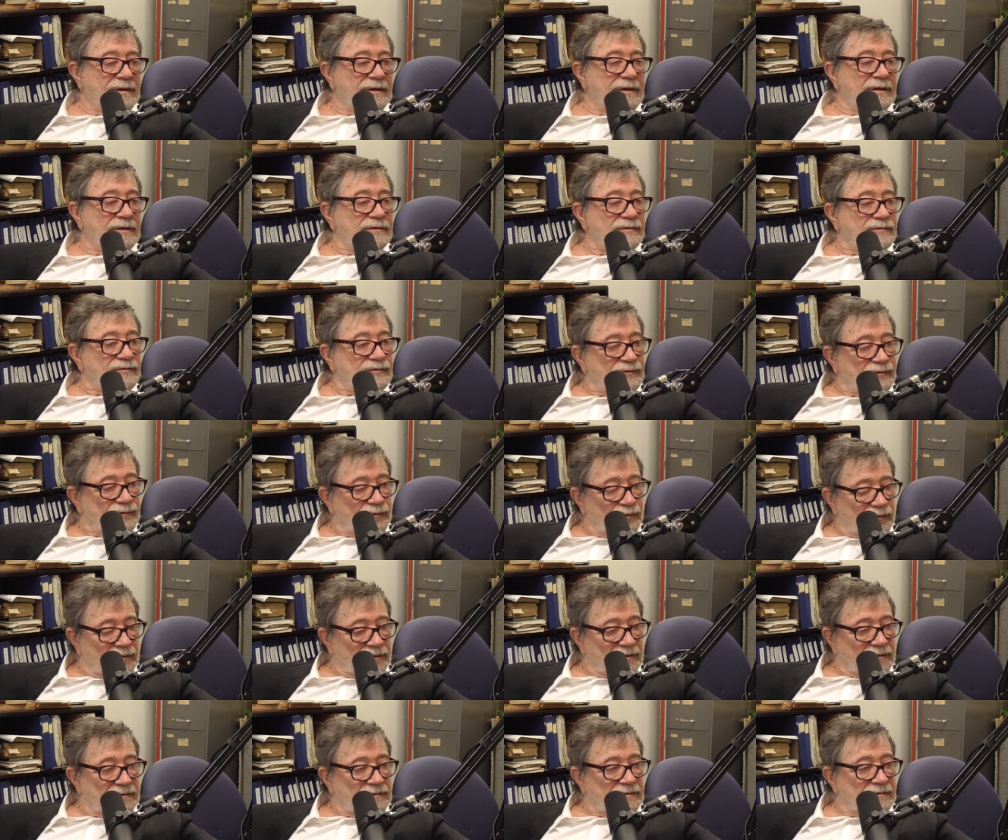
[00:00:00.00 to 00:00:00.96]
in
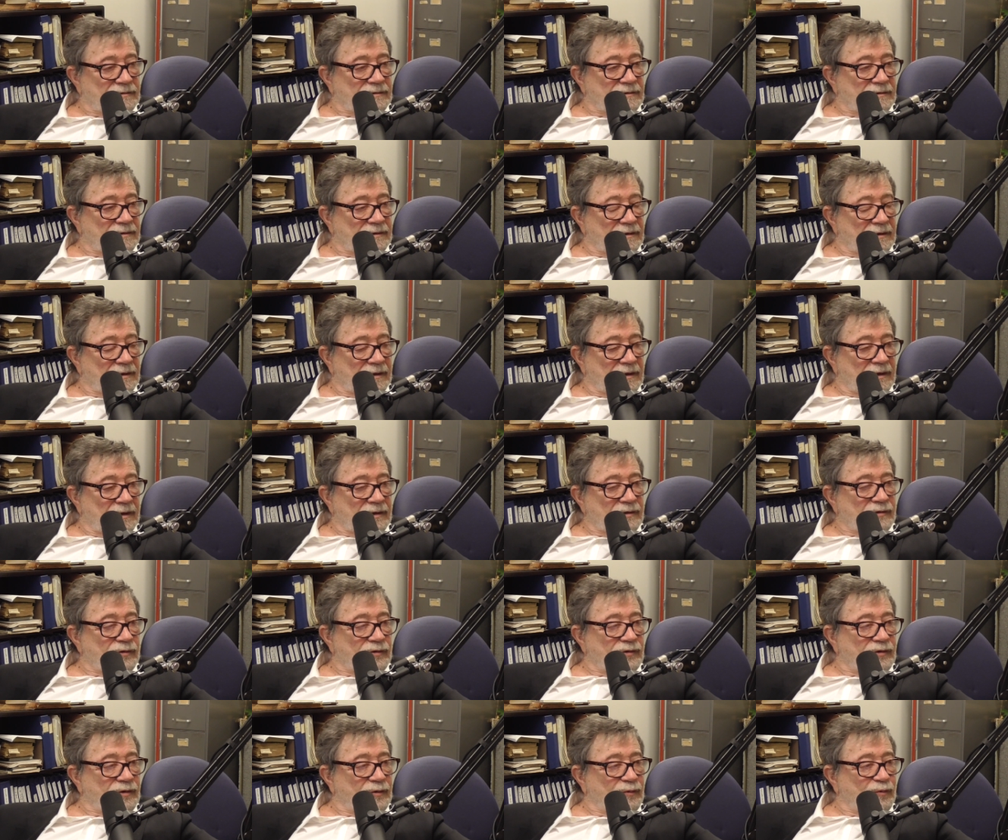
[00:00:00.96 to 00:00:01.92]
students,
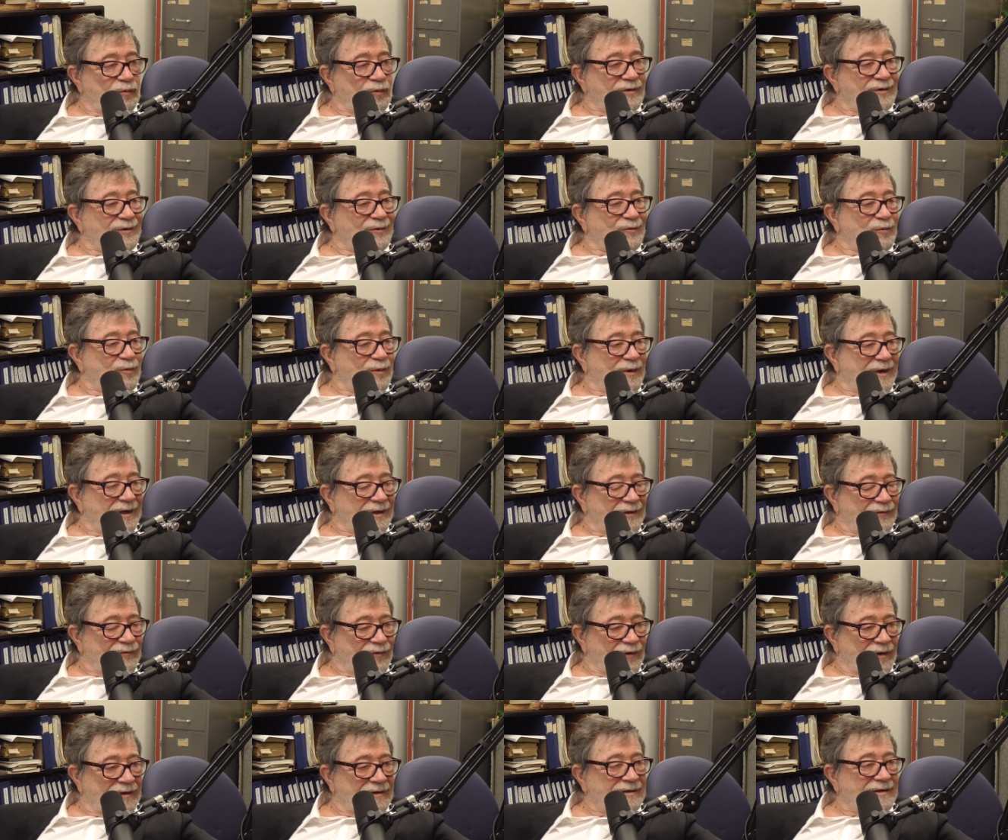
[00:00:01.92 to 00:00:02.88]
so they wouldn't
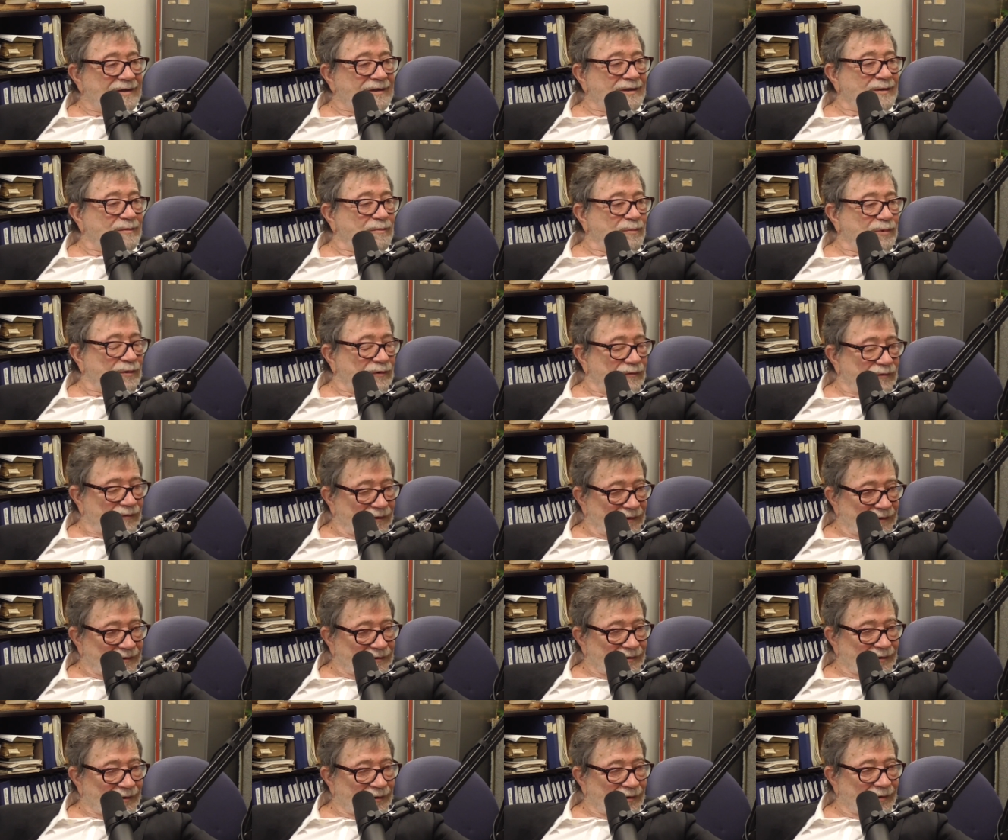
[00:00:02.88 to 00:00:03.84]
wait for until the
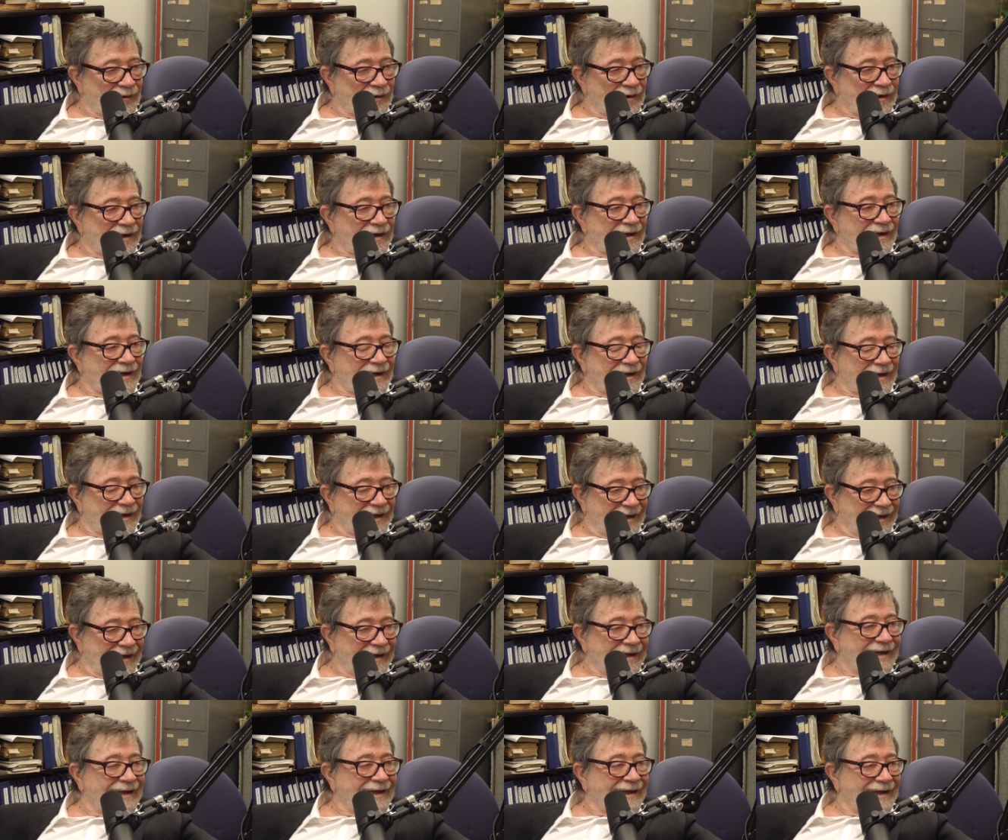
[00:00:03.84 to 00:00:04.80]
professor
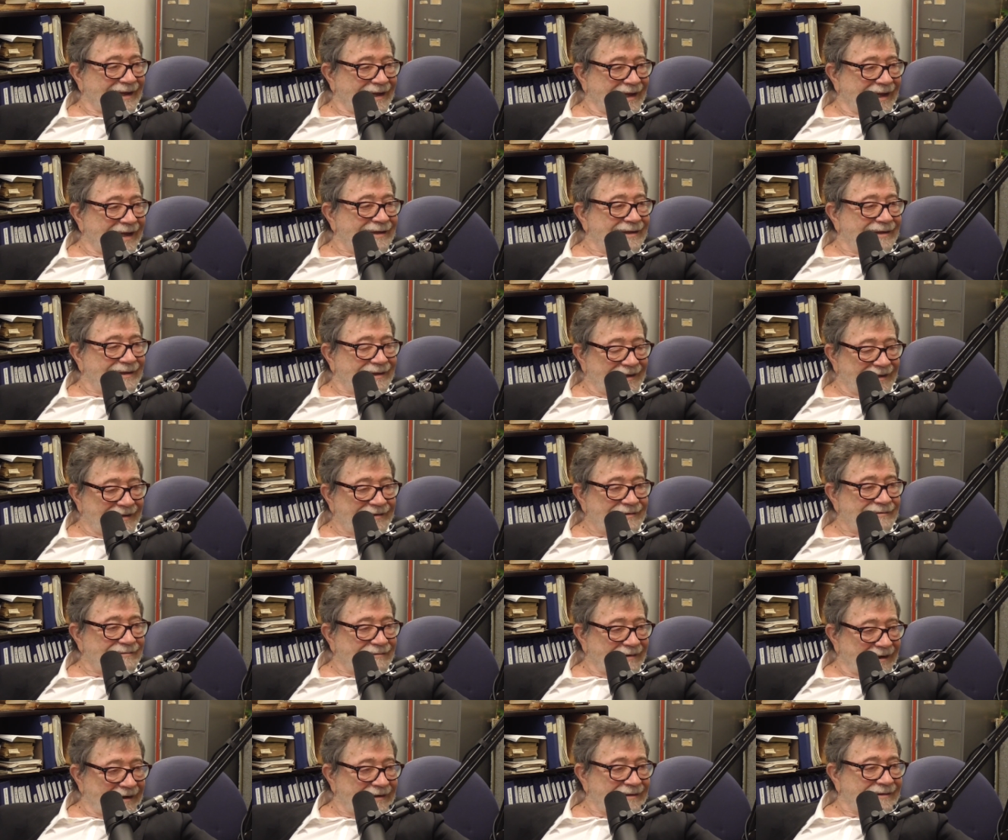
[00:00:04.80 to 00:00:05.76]
gets
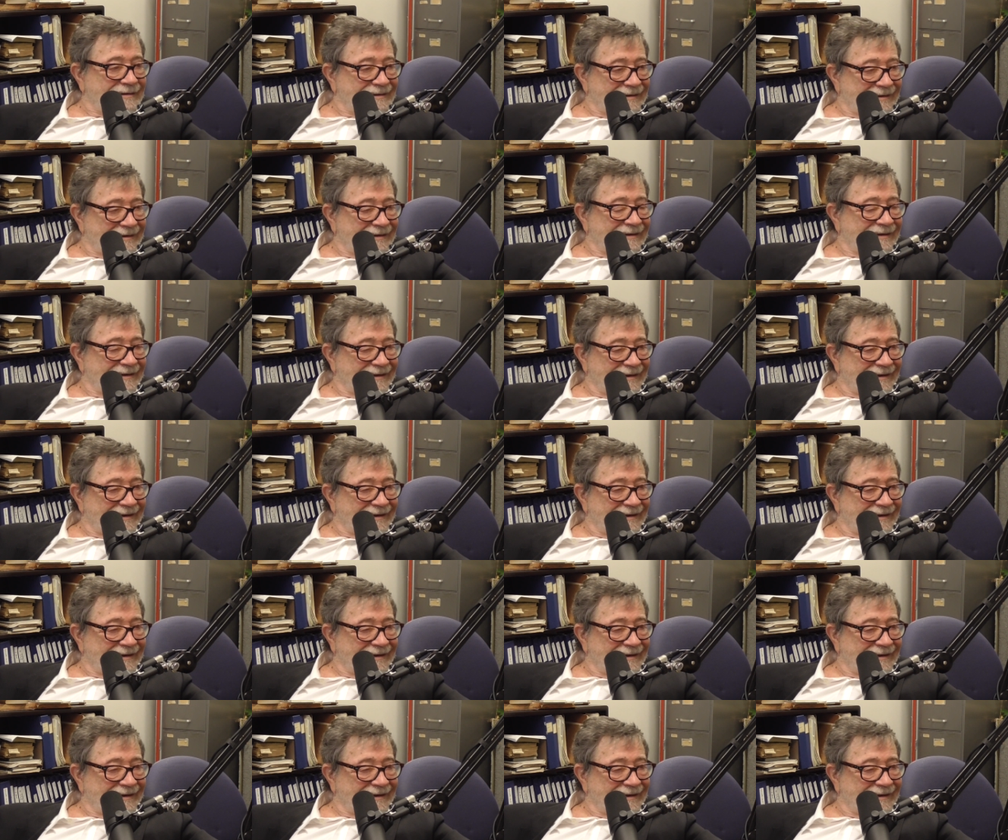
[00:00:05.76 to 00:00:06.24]
things right.